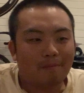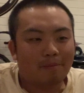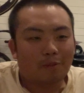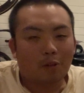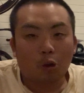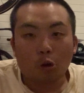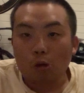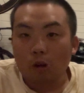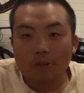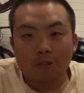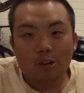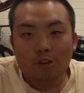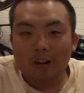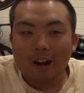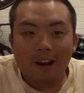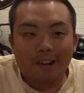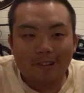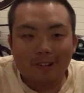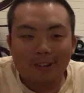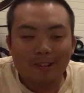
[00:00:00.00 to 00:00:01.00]
the law of
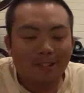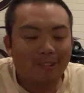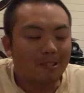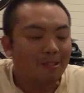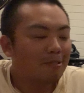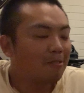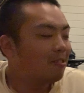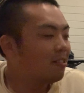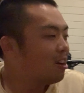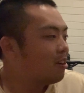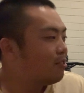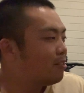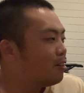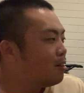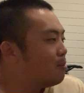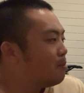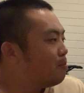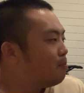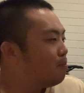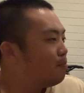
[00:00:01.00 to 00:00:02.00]
attraction,
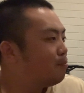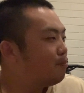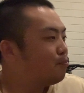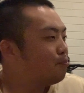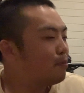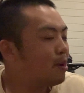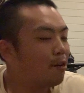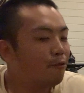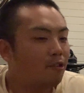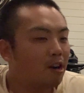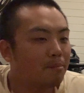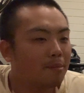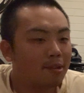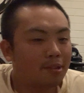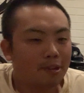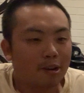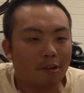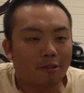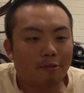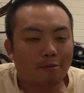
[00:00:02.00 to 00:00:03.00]
whatever, I find
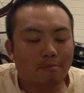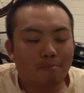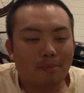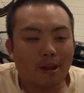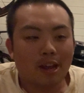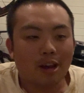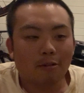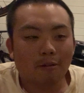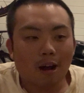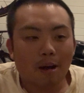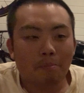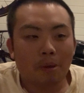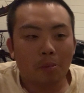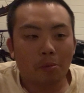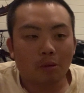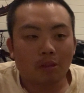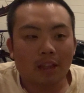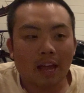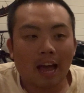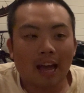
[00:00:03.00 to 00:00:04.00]
myself being around
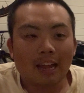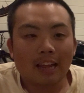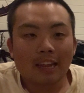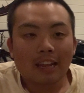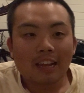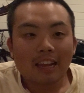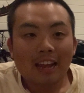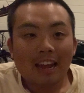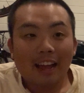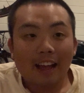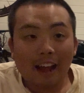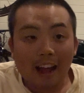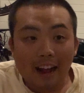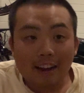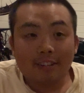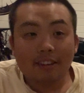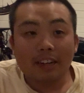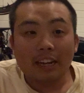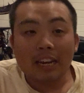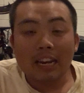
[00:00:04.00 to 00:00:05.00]
people that
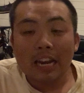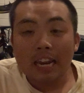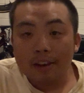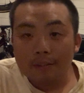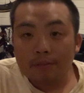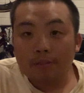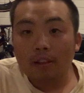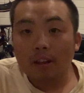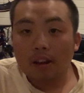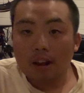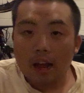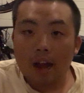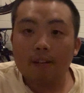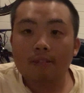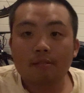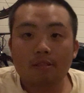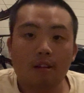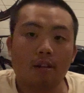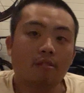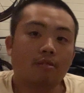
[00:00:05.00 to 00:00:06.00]
actually live the
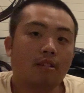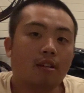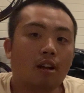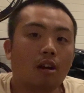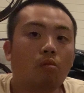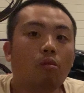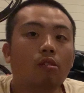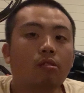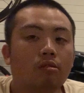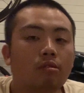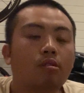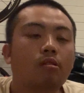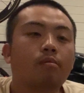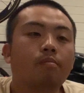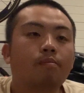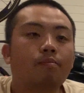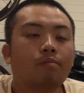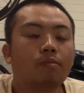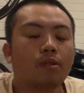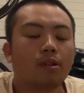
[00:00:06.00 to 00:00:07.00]
lifestyles that I wanted.
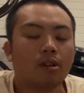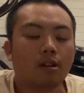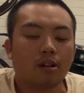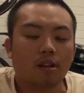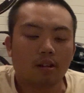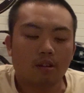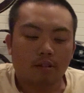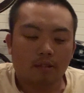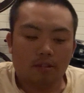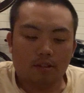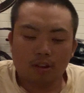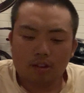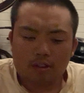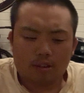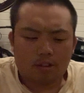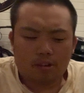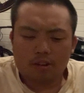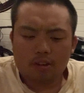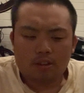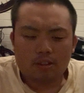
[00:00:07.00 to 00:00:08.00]

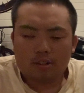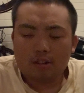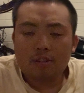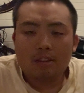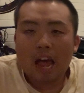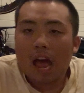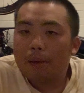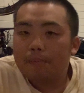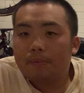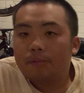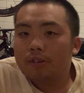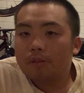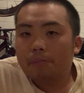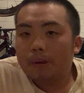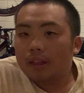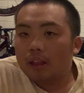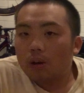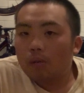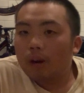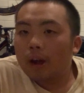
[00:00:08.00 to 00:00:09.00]
Just just just happened to be
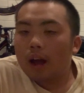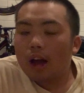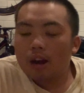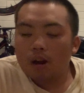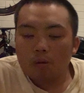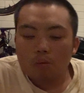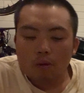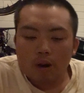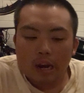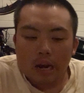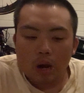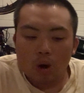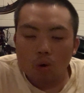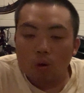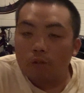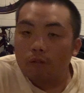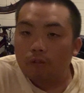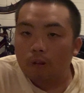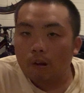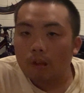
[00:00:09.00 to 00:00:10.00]
that way. I didn't really
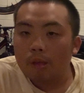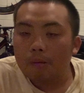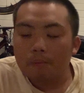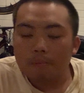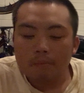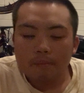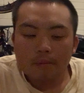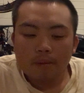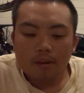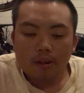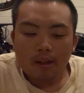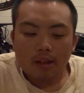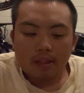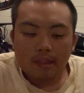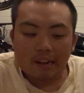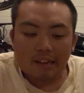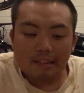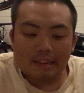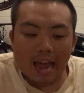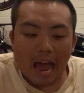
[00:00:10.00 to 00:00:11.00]
look for them.
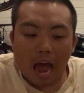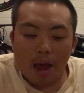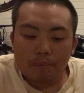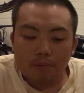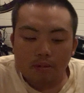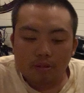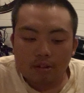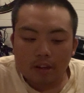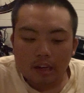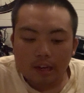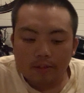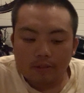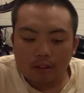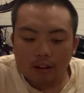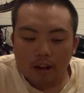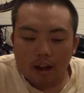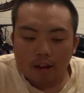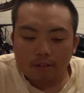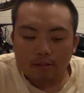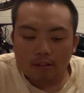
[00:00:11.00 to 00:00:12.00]
They just happened to live the
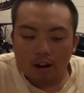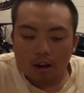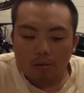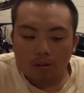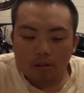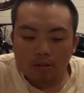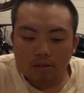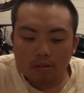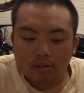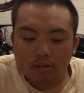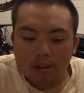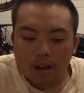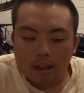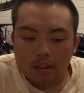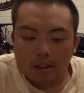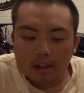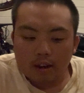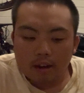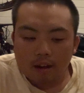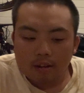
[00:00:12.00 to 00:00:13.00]
lifestyle I wanted. And
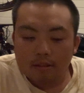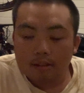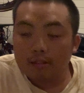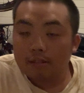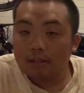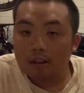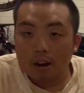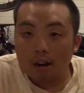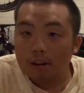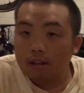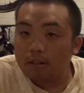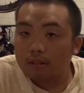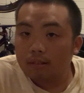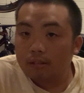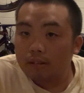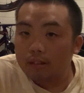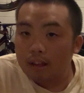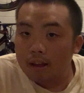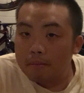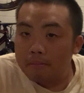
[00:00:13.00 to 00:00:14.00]
then I just started listening
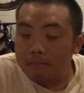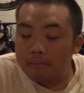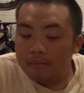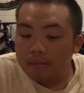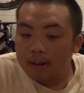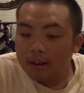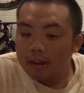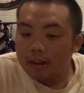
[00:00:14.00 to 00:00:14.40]
to them